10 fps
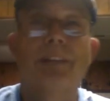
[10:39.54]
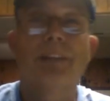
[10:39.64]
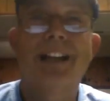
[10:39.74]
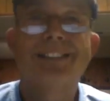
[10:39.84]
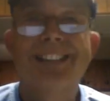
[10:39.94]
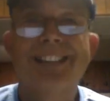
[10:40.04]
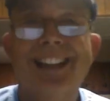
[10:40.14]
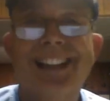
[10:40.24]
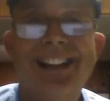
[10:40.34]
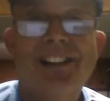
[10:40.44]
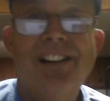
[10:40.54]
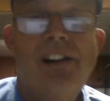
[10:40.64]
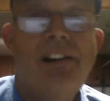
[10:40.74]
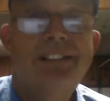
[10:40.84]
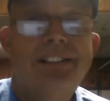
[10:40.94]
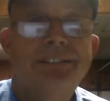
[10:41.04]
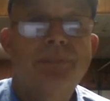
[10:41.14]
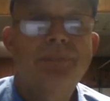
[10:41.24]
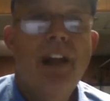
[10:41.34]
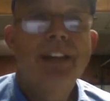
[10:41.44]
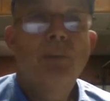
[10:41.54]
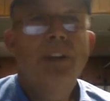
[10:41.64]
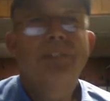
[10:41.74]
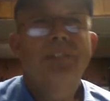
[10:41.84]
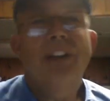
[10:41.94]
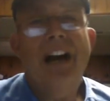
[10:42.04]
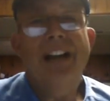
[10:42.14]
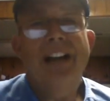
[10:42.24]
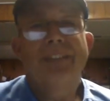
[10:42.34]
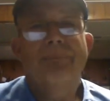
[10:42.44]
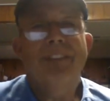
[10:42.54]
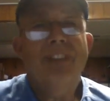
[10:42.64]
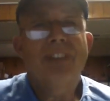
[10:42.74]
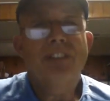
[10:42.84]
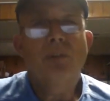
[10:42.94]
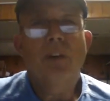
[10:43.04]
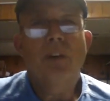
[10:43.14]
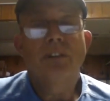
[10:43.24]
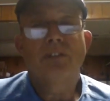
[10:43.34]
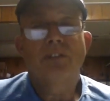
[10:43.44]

you can't honor the Son. So the will of God is